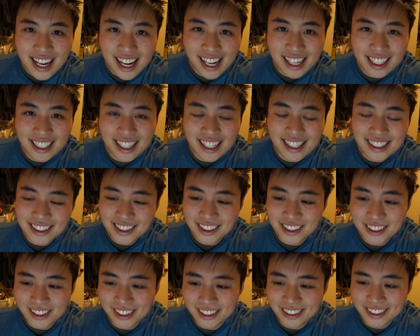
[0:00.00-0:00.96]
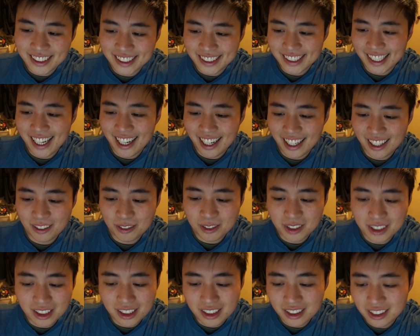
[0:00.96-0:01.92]
Hey guys, so today
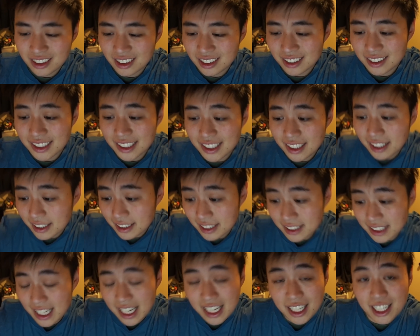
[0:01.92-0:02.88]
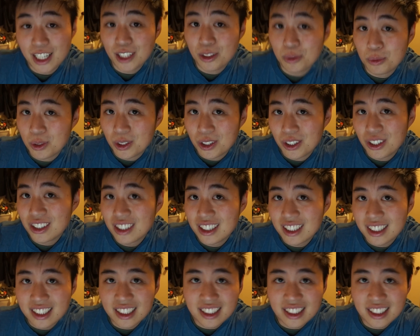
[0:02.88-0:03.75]
was just another day at work.